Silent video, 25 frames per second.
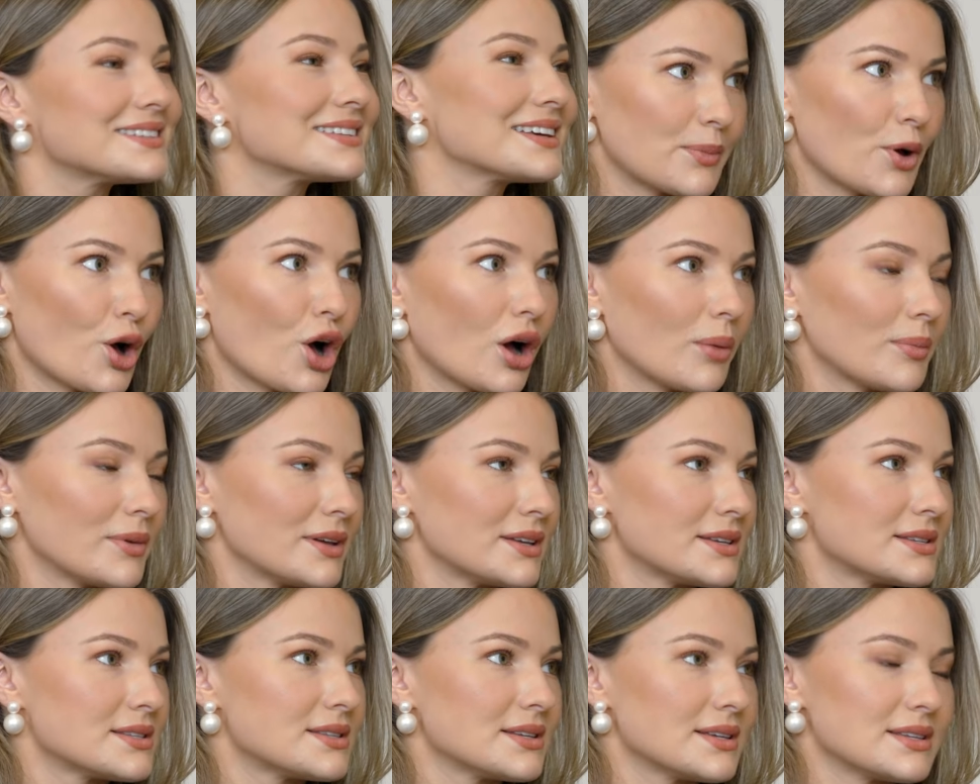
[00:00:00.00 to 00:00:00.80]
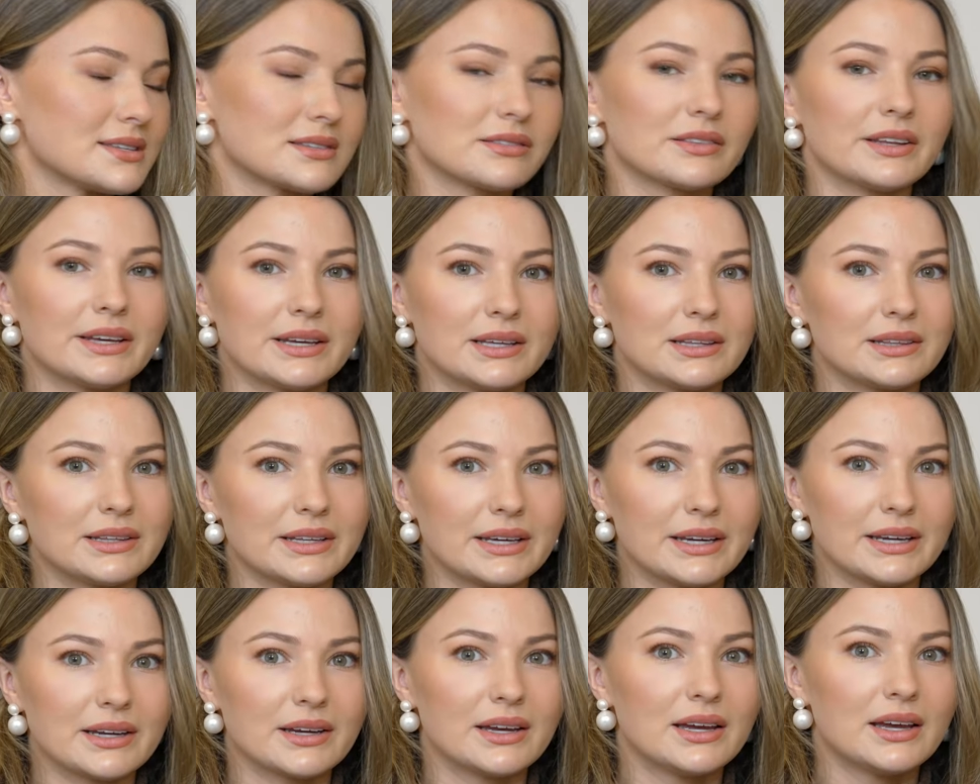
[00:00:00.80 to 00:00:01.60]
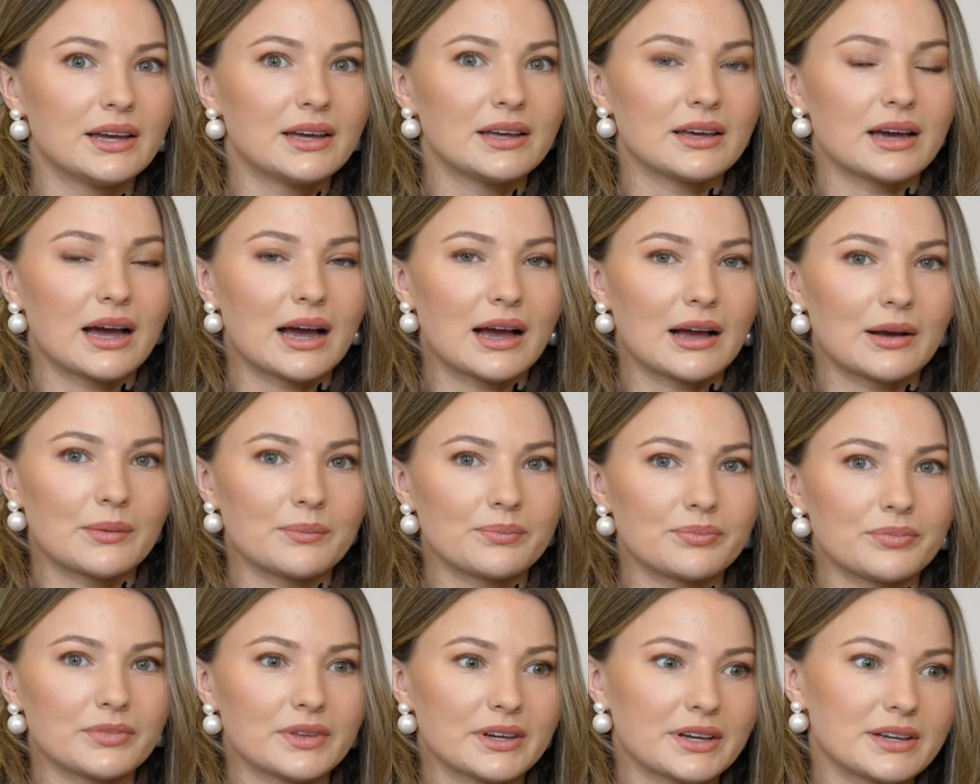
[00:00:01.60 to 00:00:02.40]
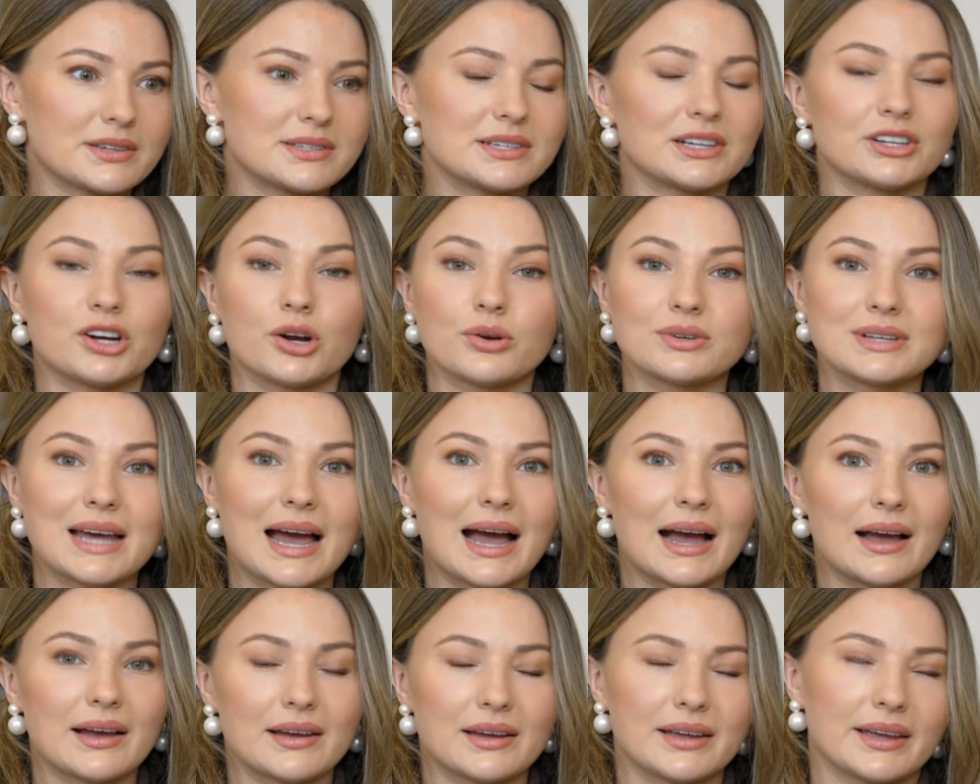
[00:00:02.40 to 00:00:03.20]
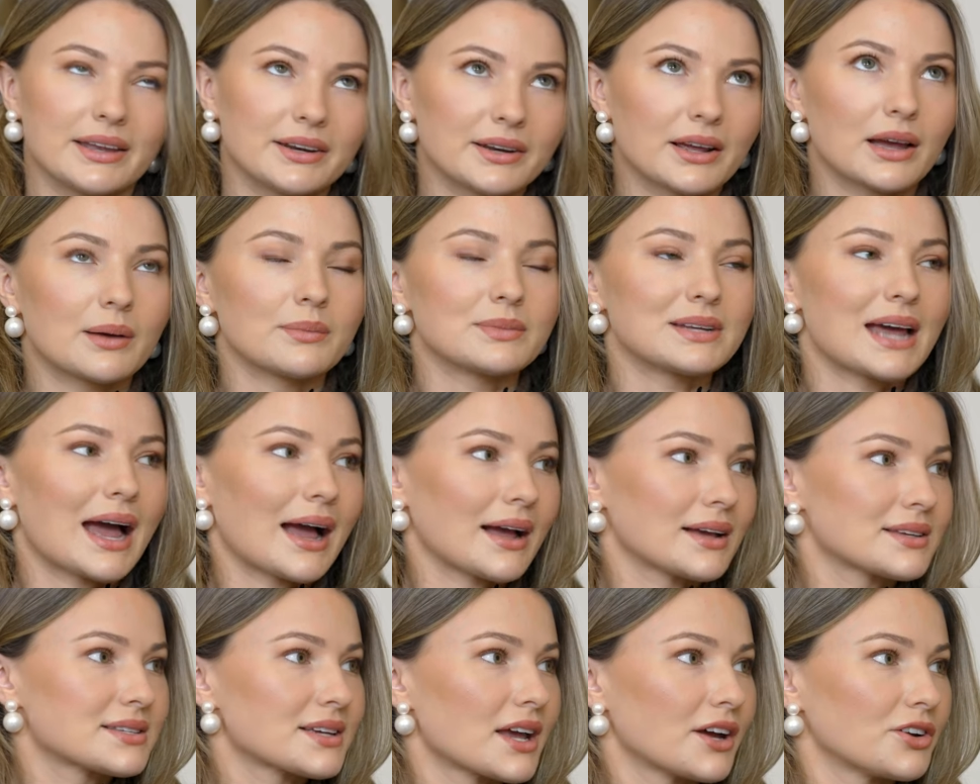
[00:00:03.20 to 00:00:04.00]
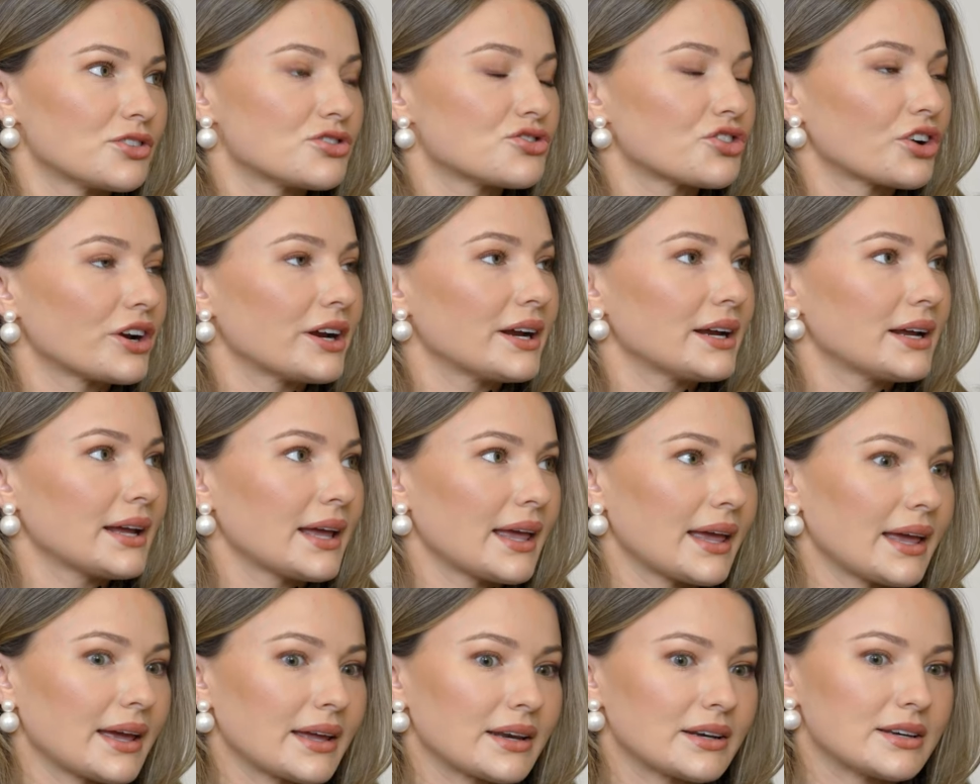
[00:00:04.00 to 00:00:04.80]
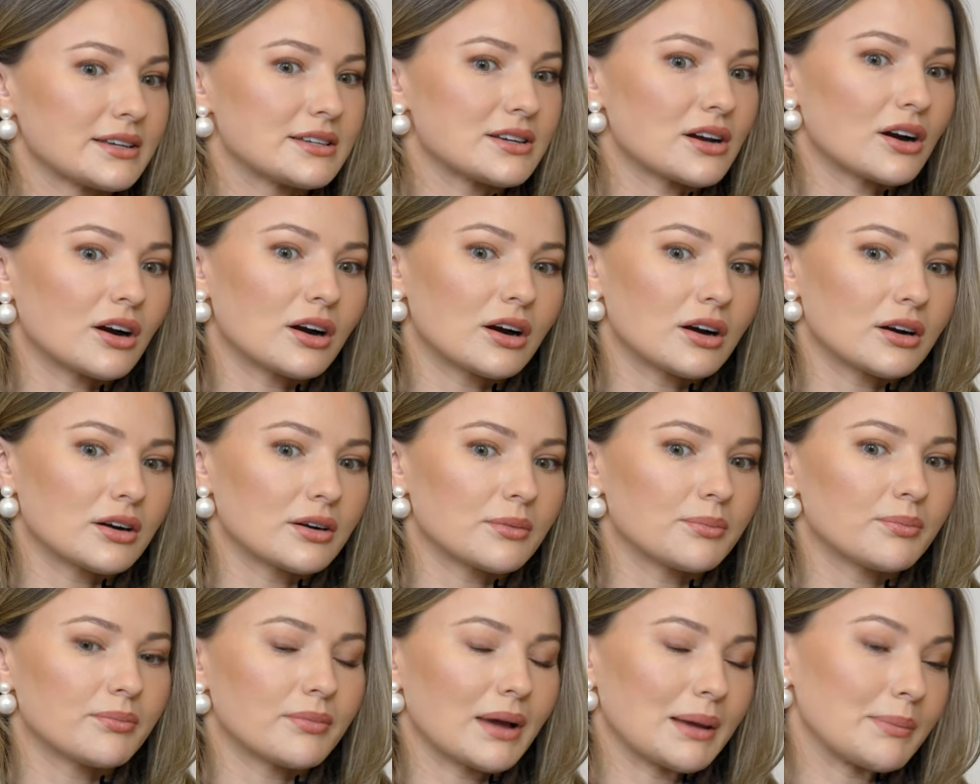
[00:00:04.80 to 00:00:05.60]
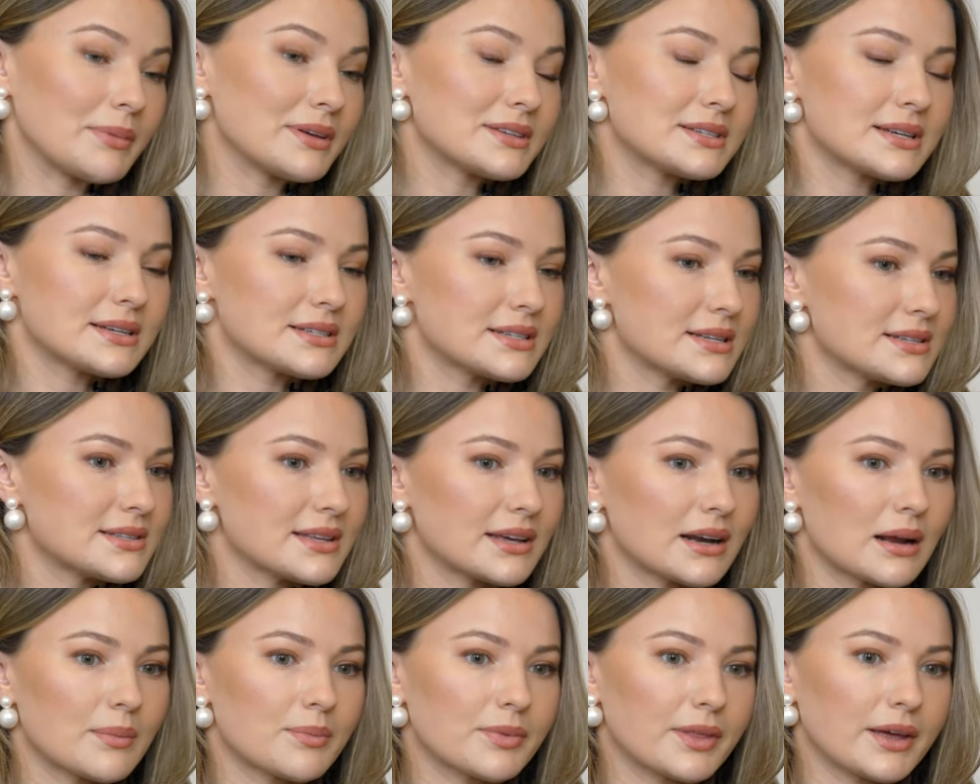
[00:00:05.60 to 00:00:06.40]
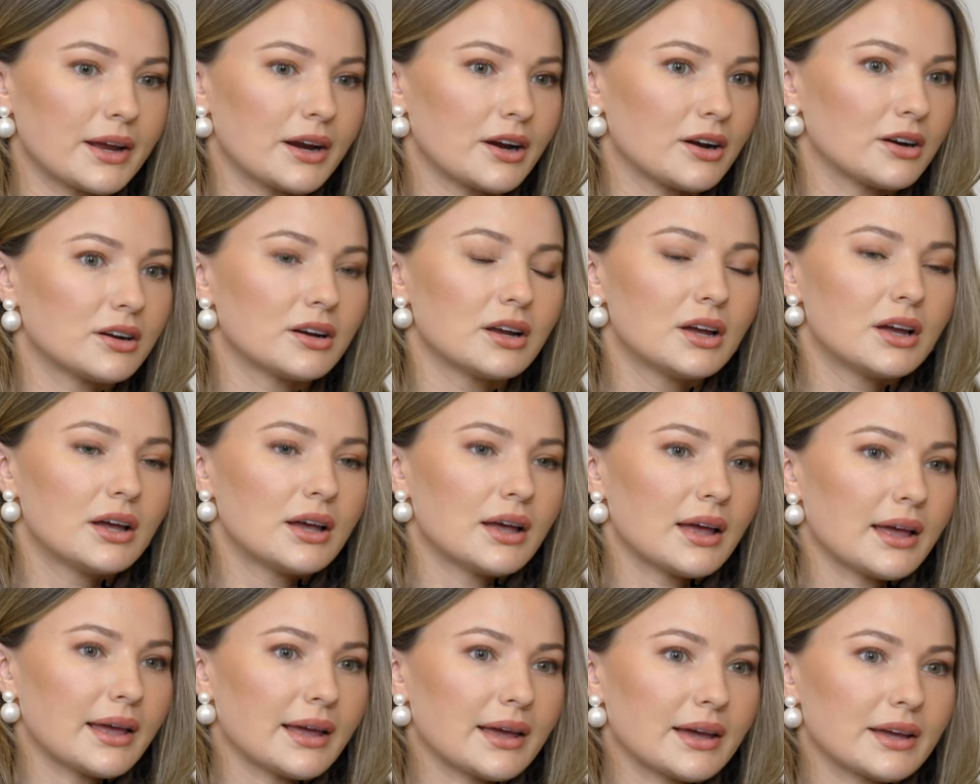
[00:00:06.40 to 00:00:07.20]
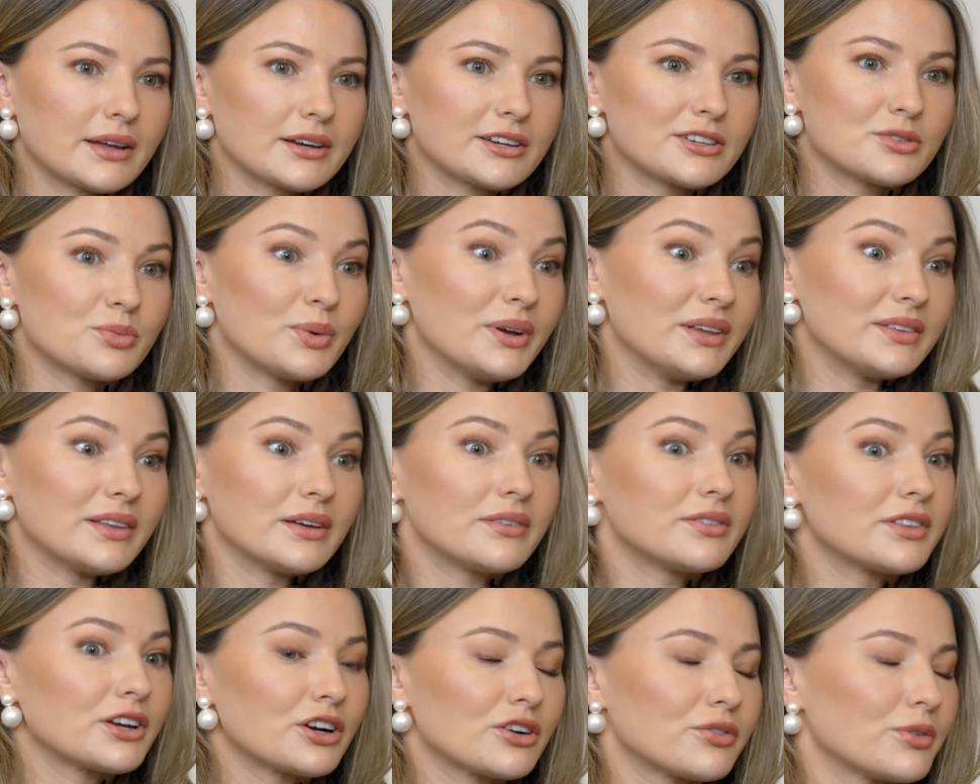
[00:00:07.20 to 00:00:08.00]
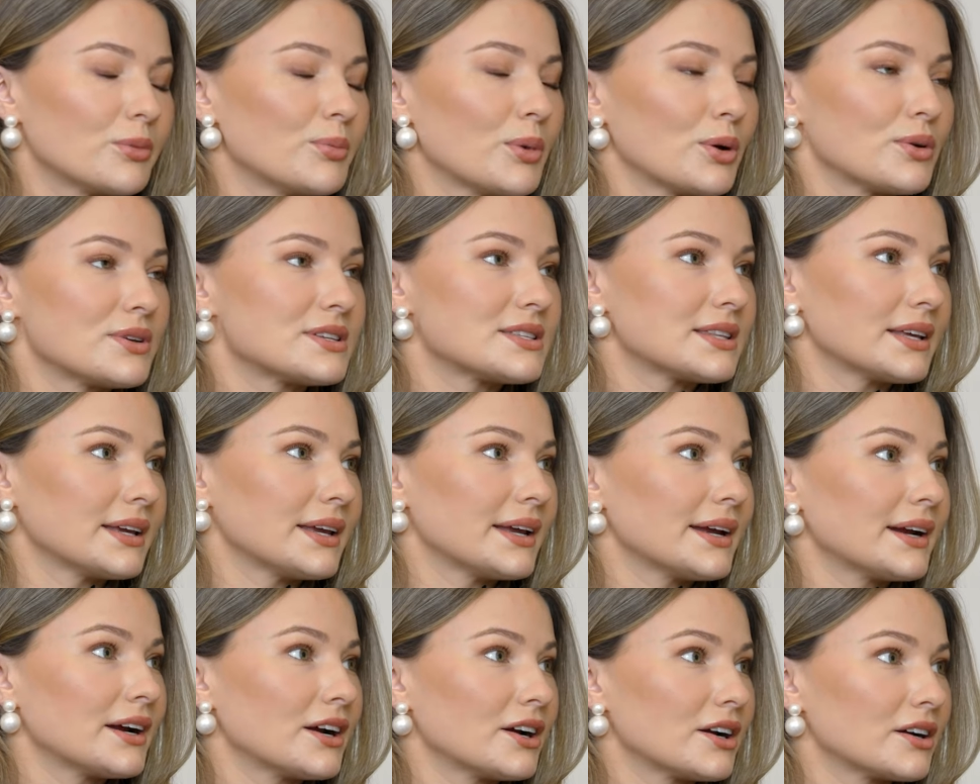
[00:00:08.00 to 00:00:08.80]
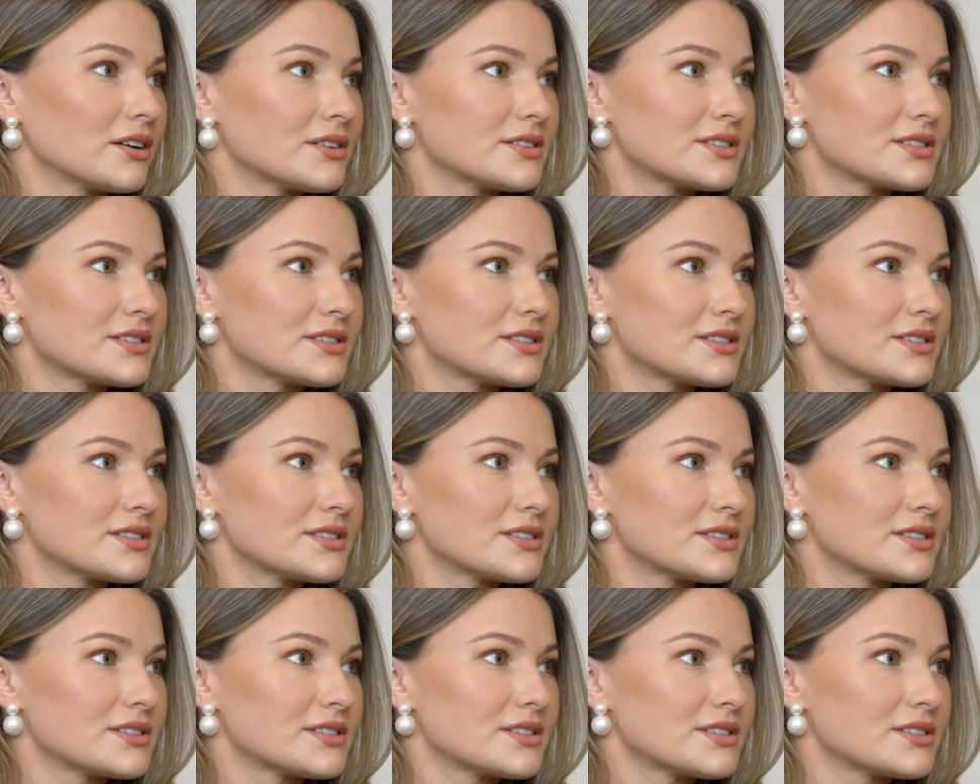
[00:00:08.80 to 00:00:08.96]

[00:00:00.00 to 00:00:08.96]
The Bahamas is legally like a zero income tax country, and my business is set up there, and we live there for most of the year.